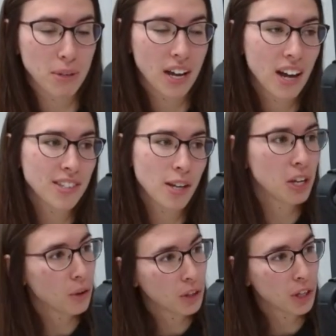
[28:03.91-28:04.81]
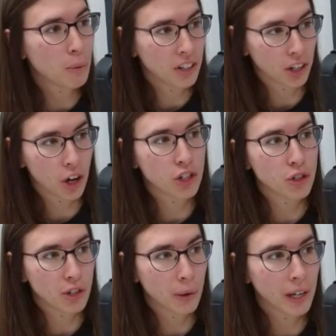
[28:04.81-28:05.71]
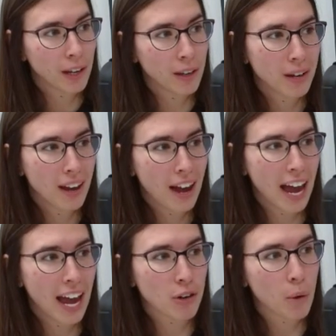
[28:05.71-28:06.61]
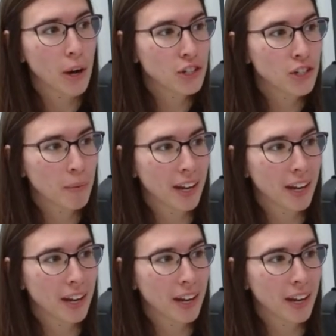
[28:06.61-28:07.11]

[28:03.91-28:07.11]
because I'm the only one in the country doing it, I have a question.